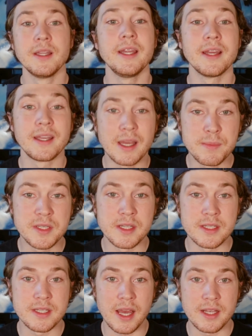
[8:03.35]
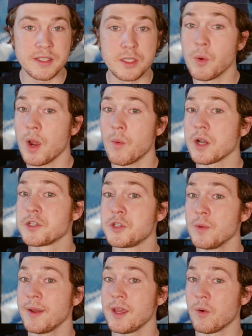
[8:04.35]
Lita Gibson says, "Do I watch
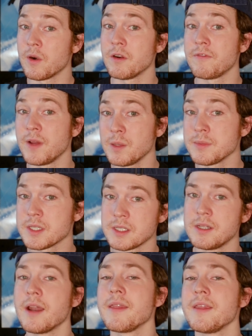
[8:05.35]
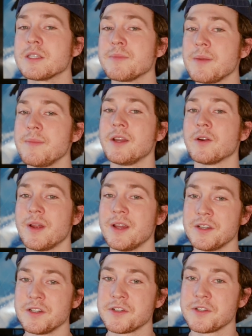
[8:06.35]
too many horror films? None of these made me
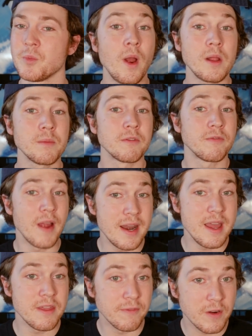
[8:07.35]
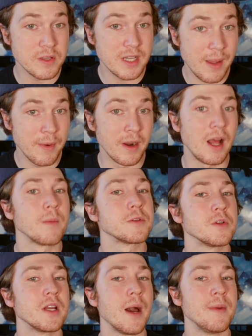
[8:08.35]
cringe. Well, Freddy and the First Nightmare on Elm
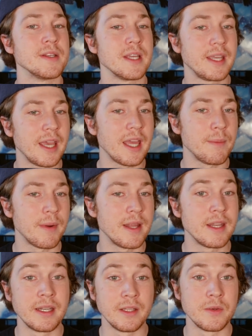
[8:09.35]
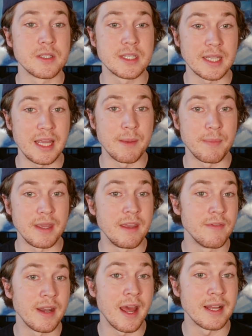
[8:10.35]
Street got me as a kid, but I didn't lose sleep,
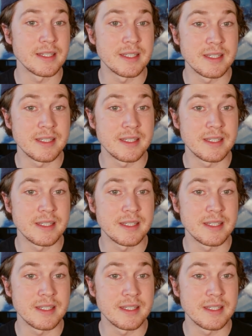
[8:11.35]
even at